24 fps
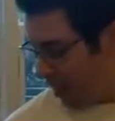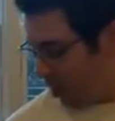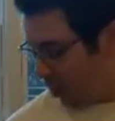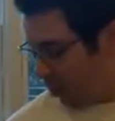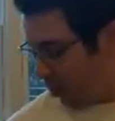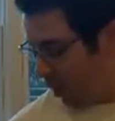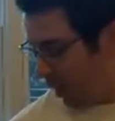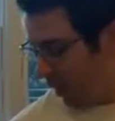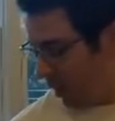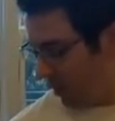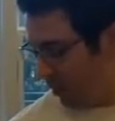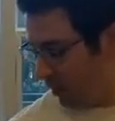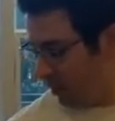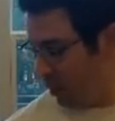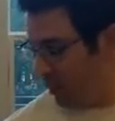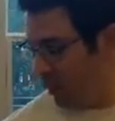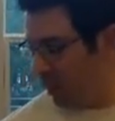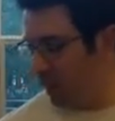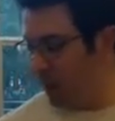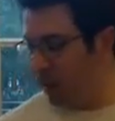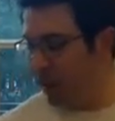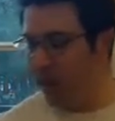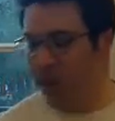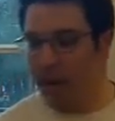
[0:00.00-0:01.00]
Well,
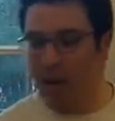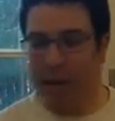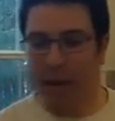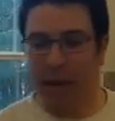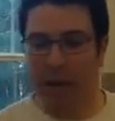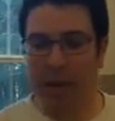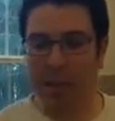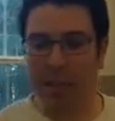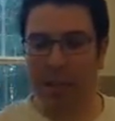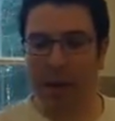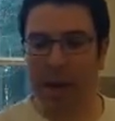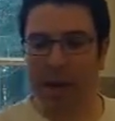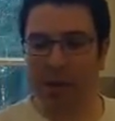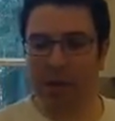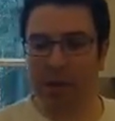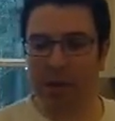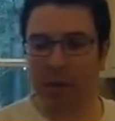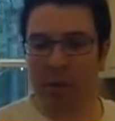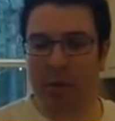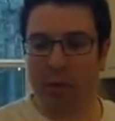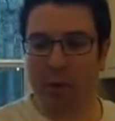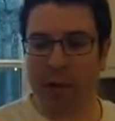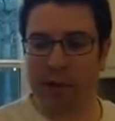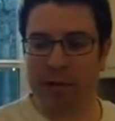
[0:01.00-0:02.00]
imagine
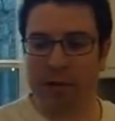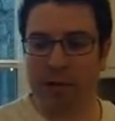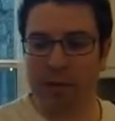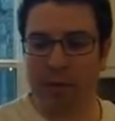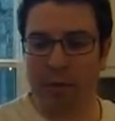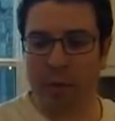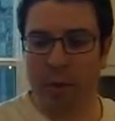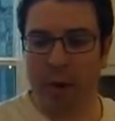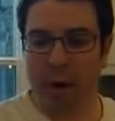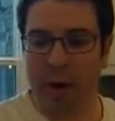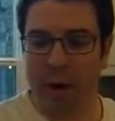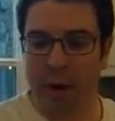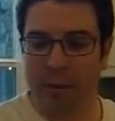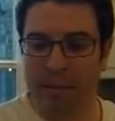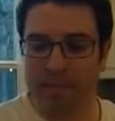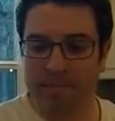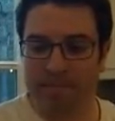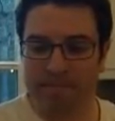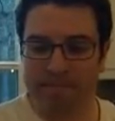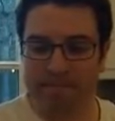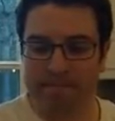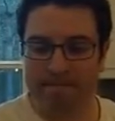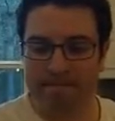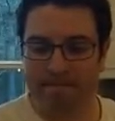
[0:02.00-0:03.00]
the rest of the rod
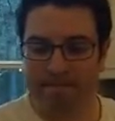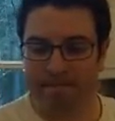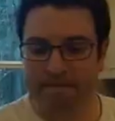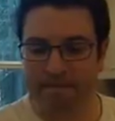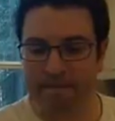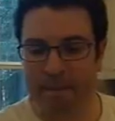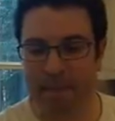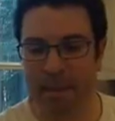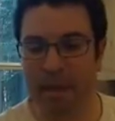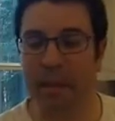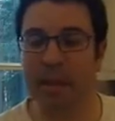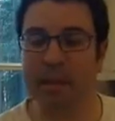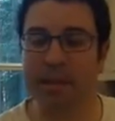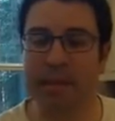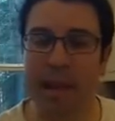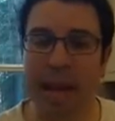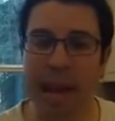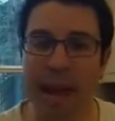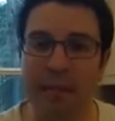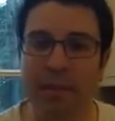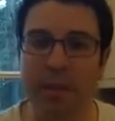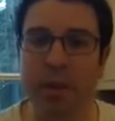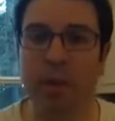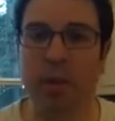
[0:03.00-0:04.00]
is a
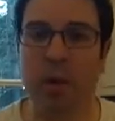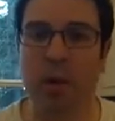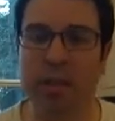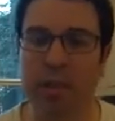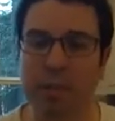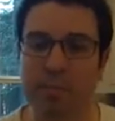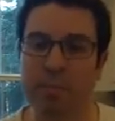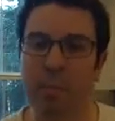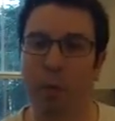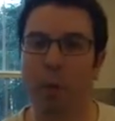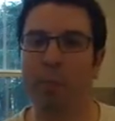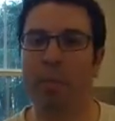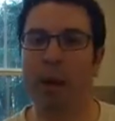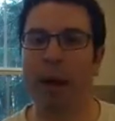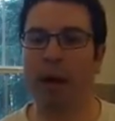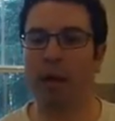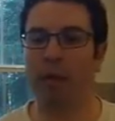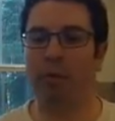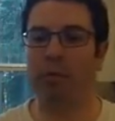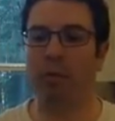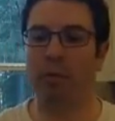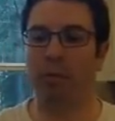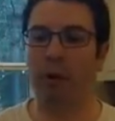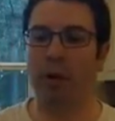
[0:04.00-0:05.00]
heavier, it's a more
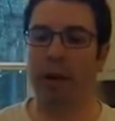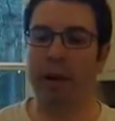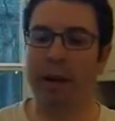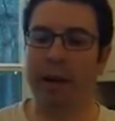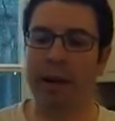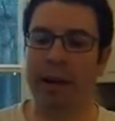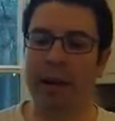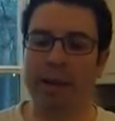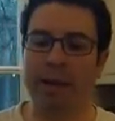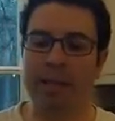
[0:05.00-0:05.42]
powerful rod.